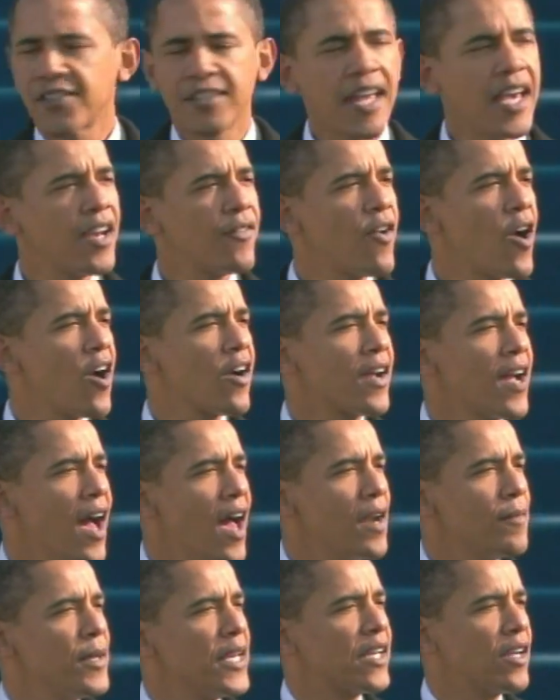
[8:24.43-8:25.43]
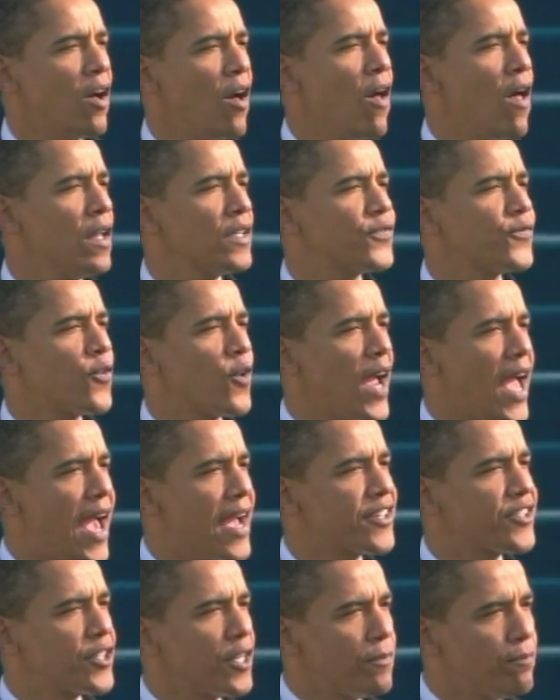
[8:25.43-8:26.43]
state of our economy calls for
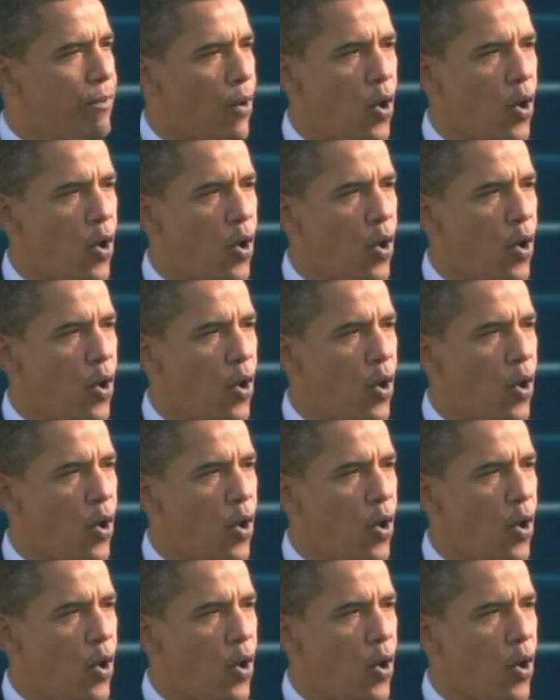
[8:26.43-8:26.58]
action,